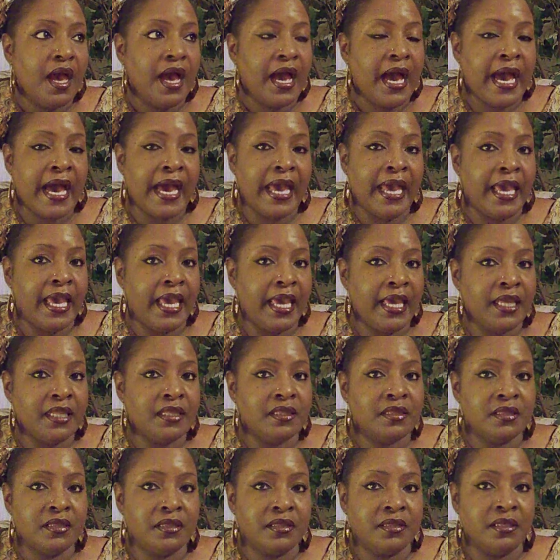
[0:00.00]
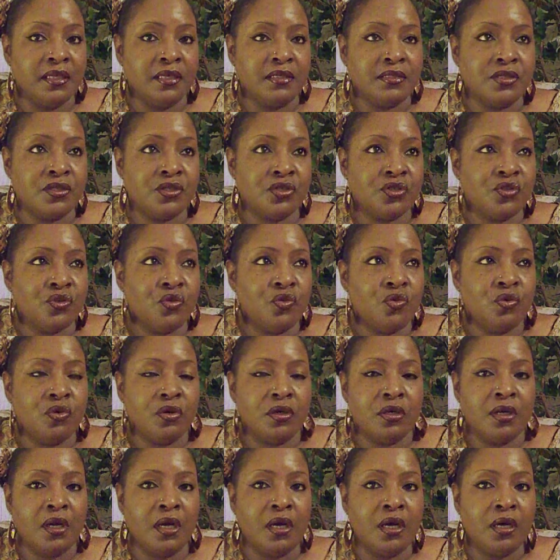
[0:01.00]
I hate the
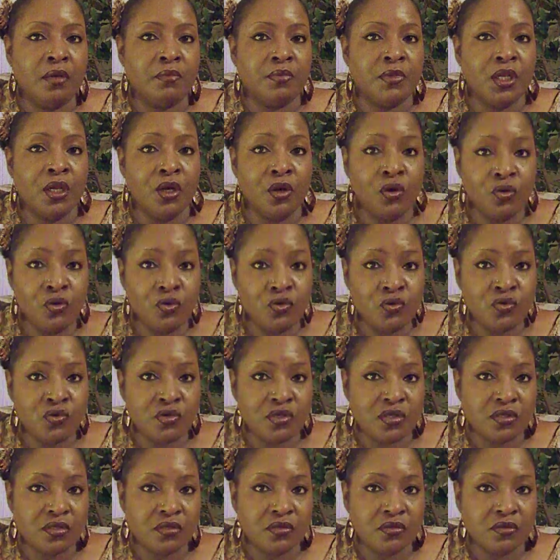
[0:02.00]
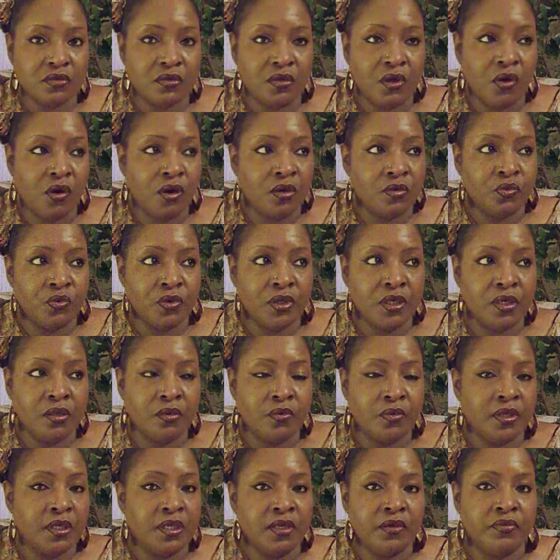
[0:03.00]
store, Lowe's hardware or
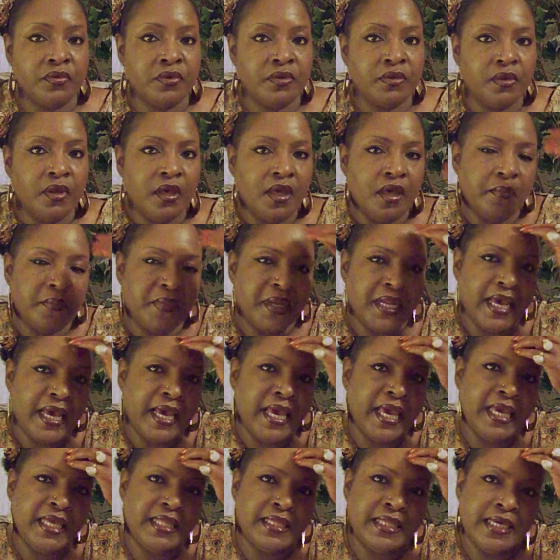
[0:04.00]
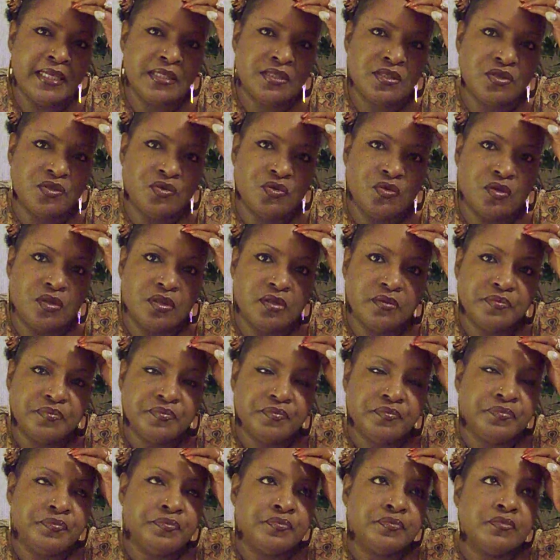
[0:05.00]
whatever, but I hate that store.
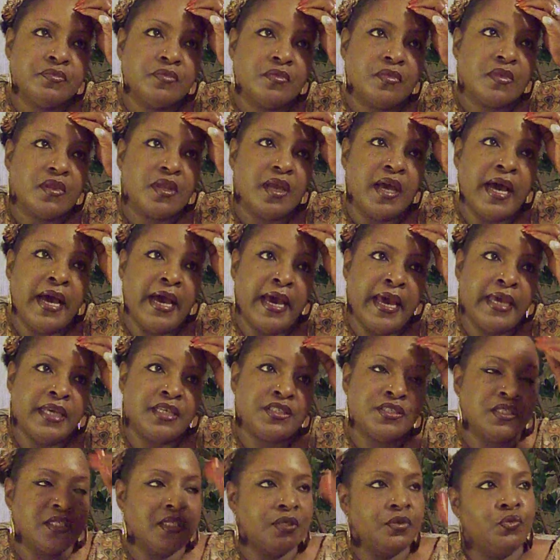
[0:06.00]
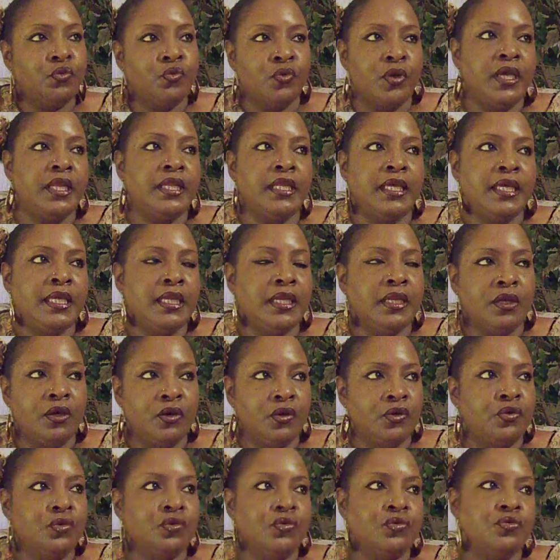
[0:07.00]
I actually went in
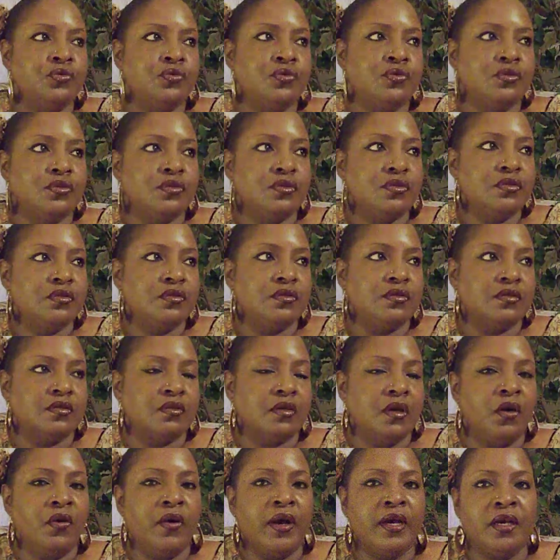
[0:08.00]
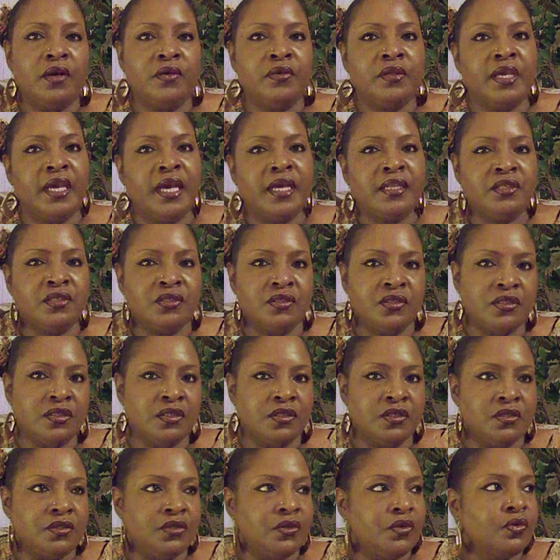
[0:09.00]
Lowe's. Oh yeah, I took the
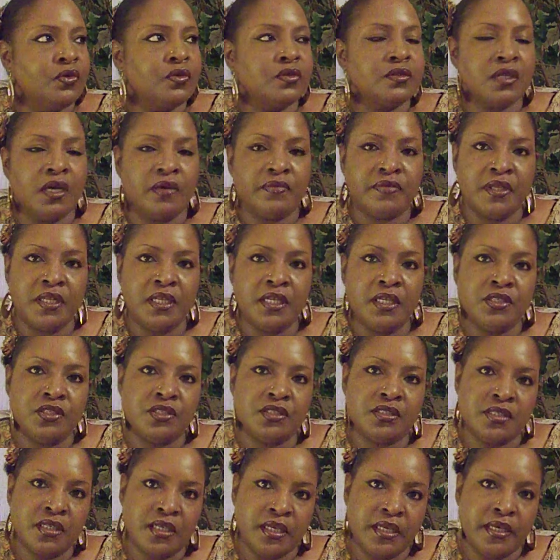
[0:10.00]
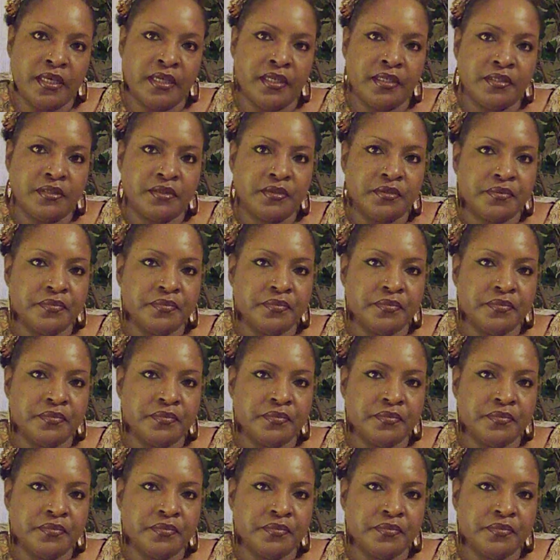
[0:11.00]
doors off the hinges again.